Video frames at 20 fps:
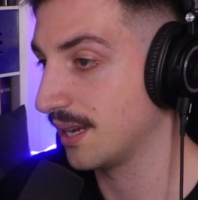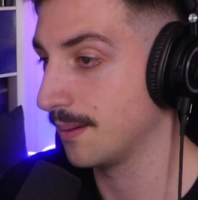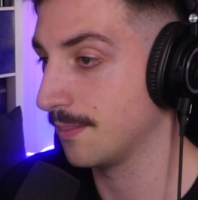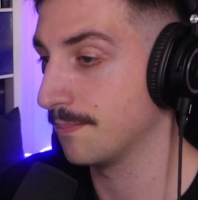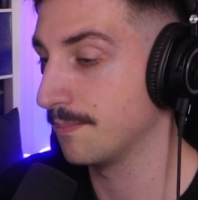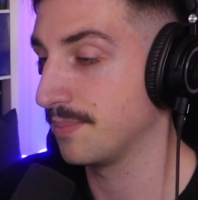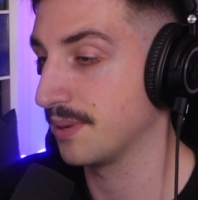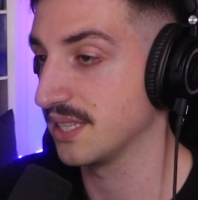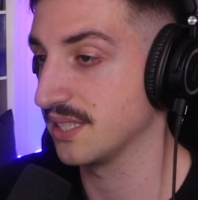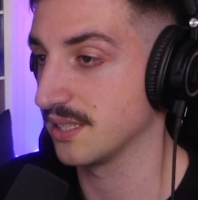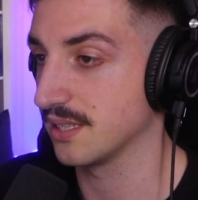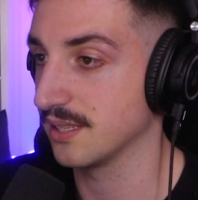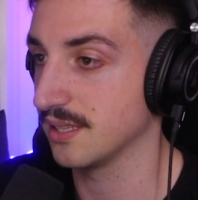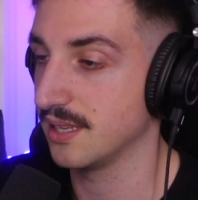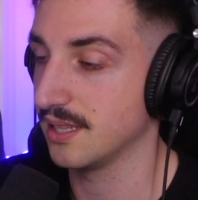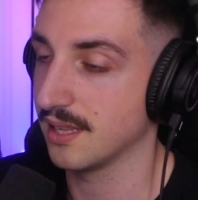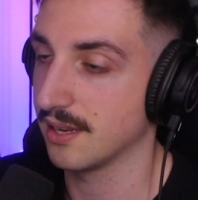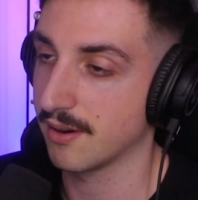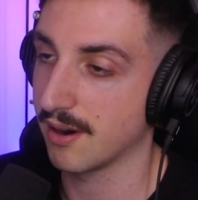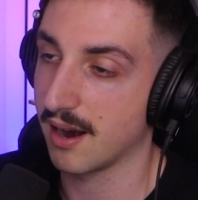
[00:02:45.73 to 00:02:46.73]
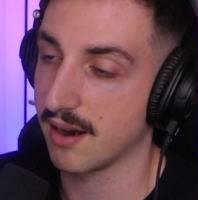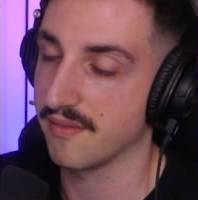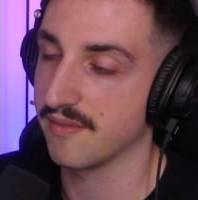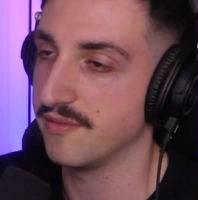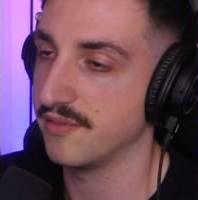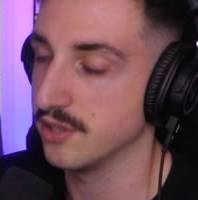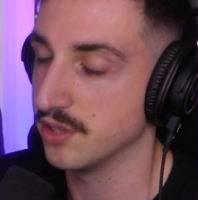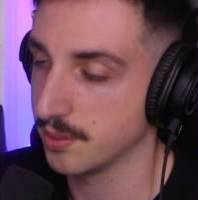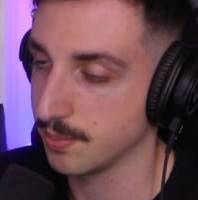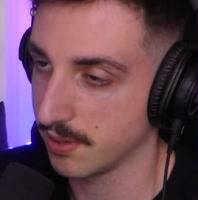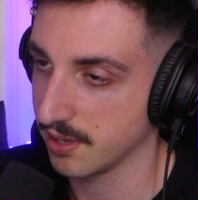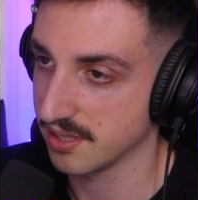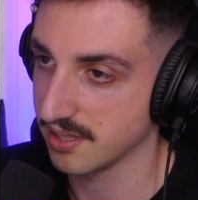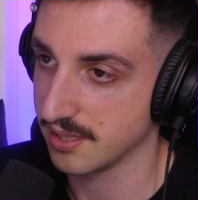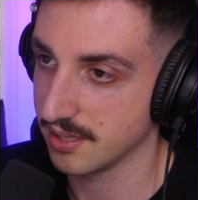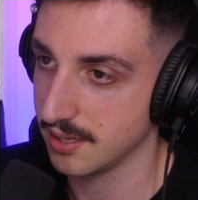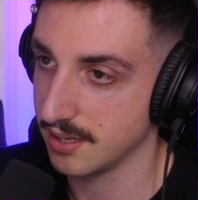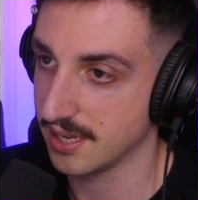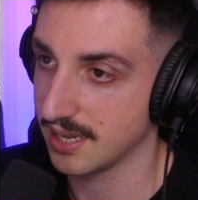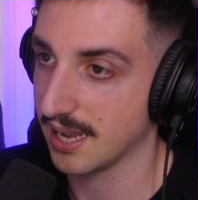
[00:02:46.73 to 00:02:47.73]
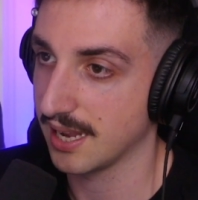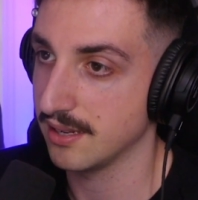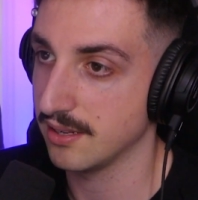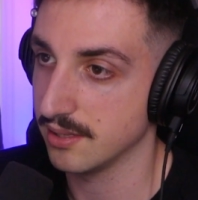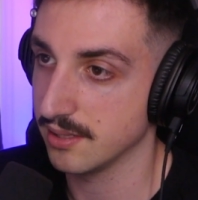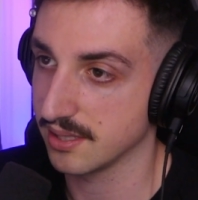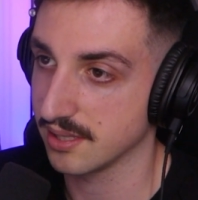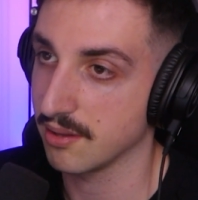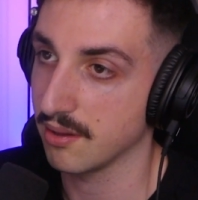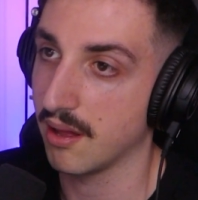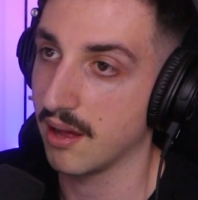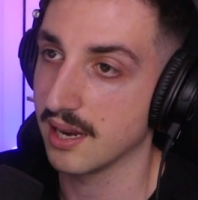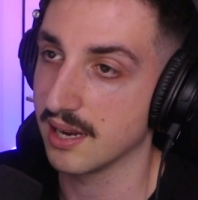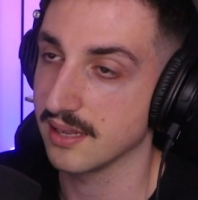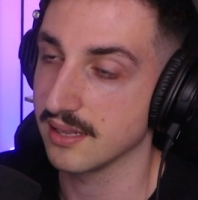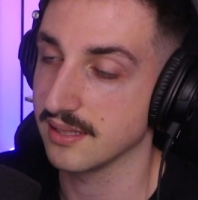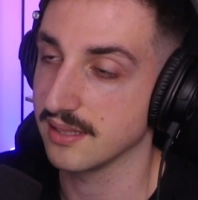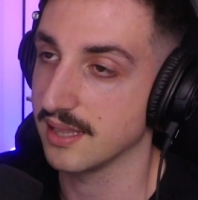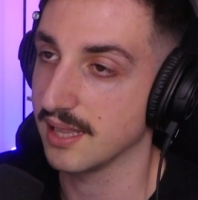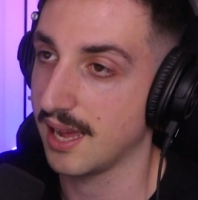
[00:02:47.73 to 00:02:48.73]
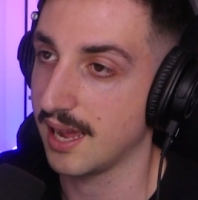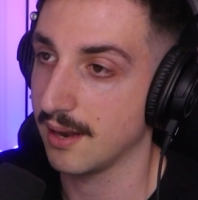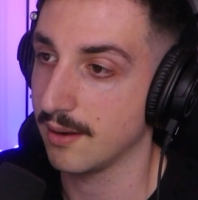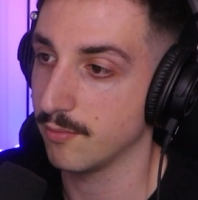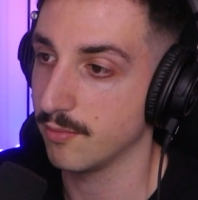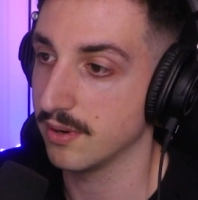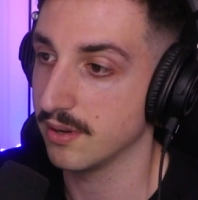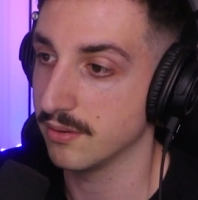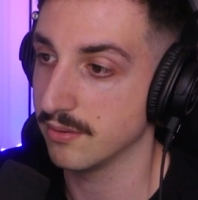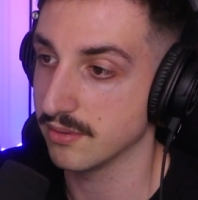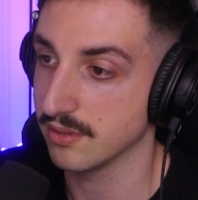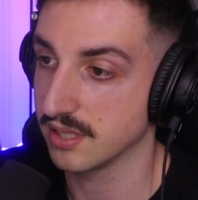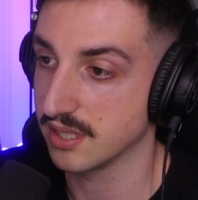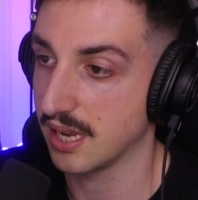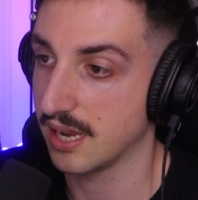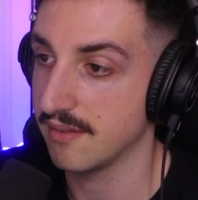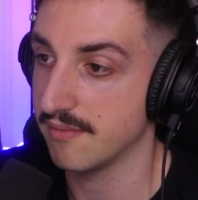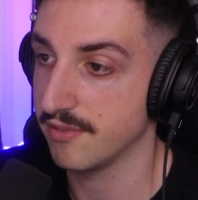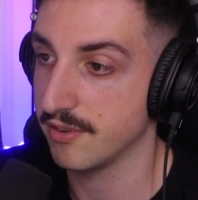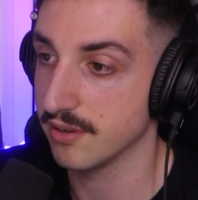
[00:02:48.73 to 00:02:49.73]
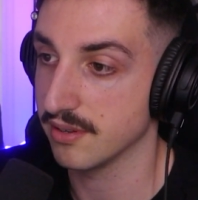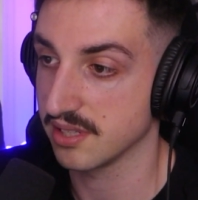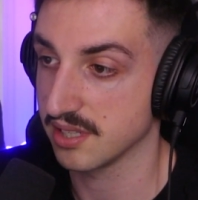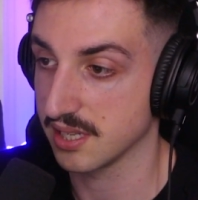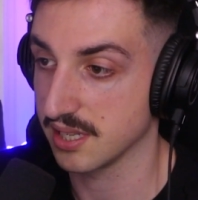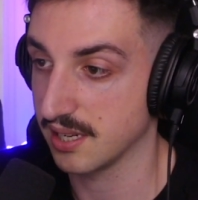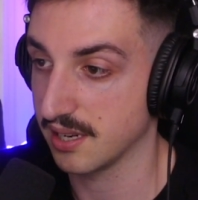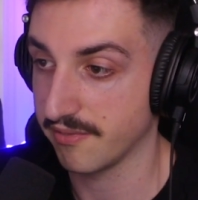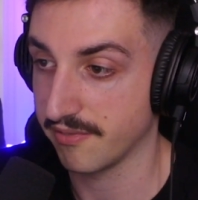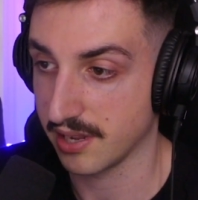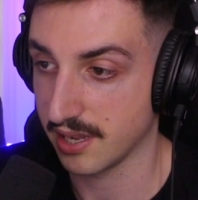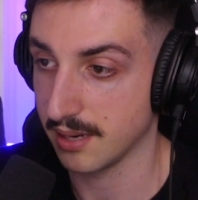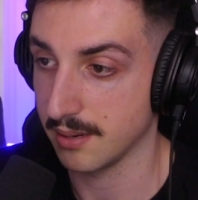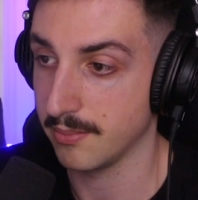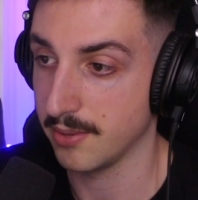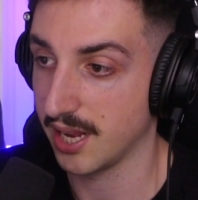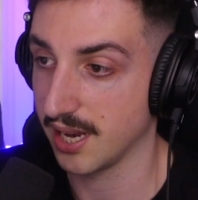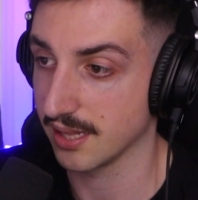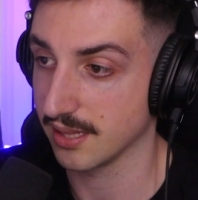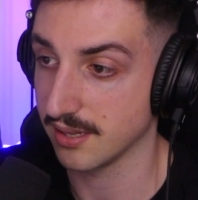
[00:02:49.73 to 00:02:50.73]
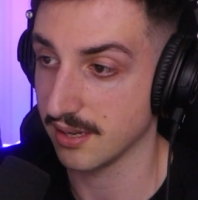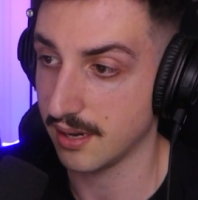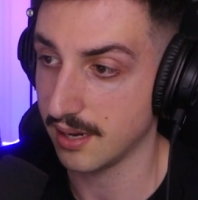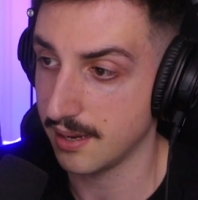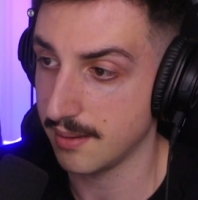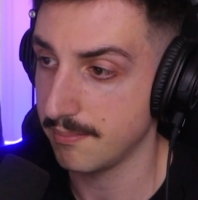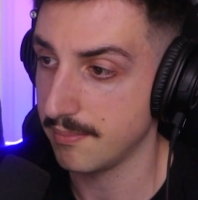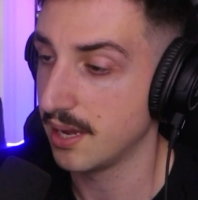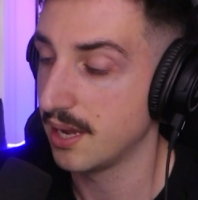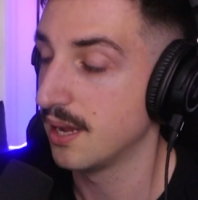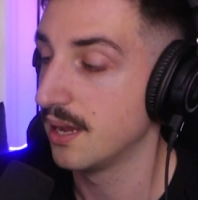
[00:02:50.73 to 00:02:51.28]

Basically, there are a few spots that you can use gliders that will save you a significant amount of time.